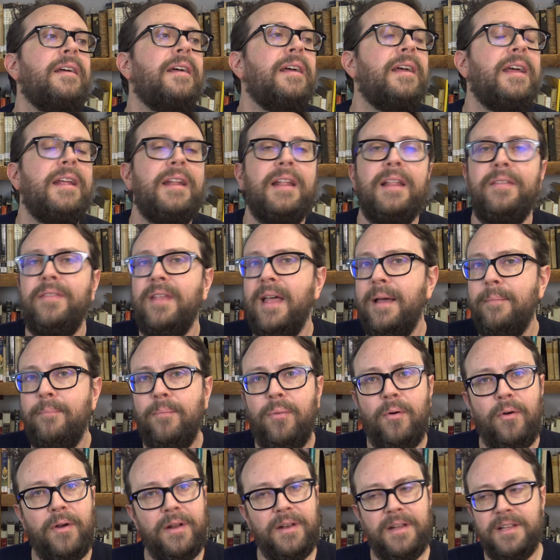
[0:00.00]
And at that
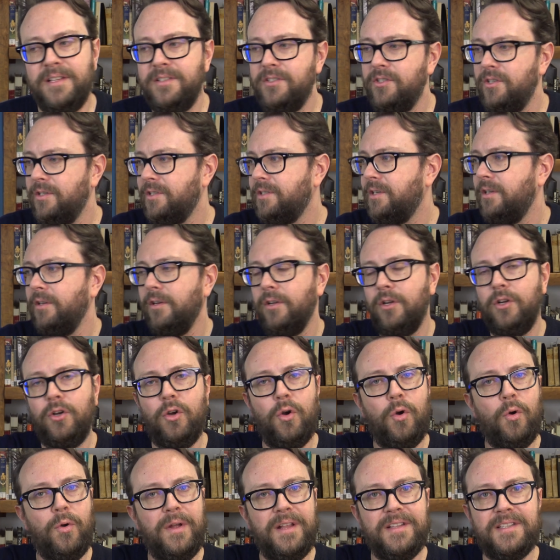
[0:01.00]
point, it's just gonna
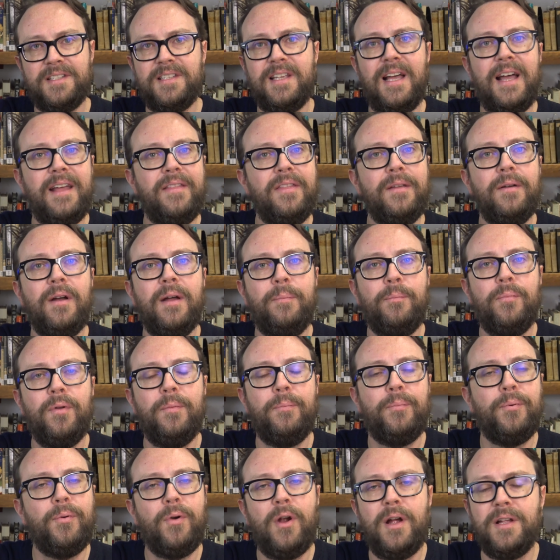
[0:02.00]
go inside the
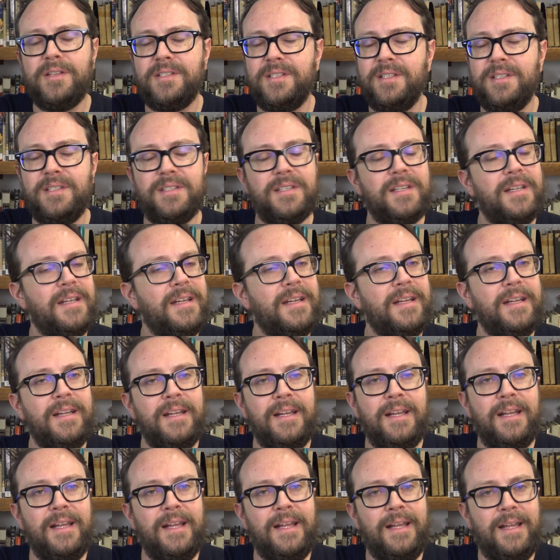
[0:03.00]
process,
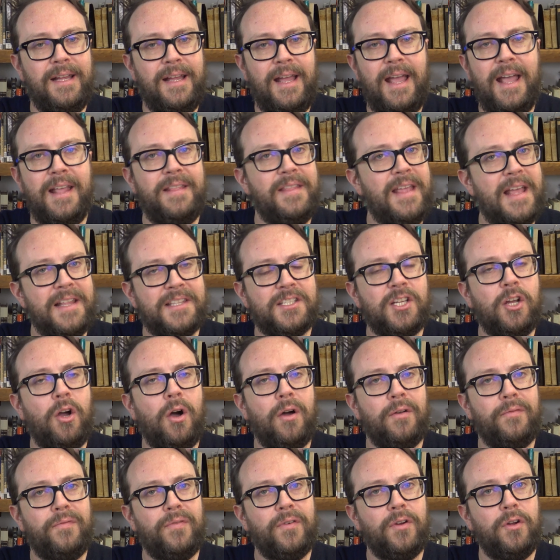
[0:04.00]
and that's
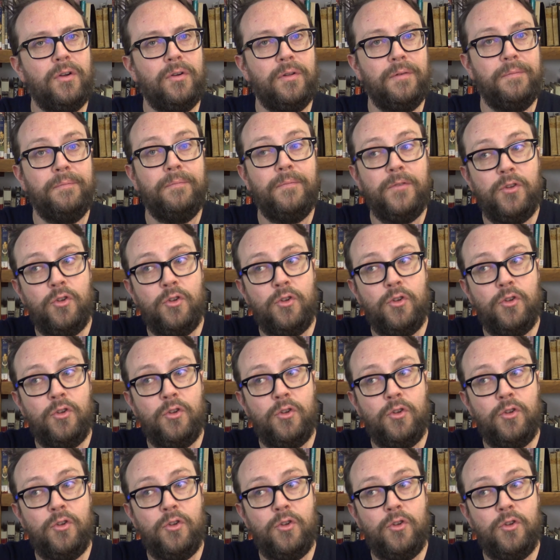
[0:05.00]
gone for good.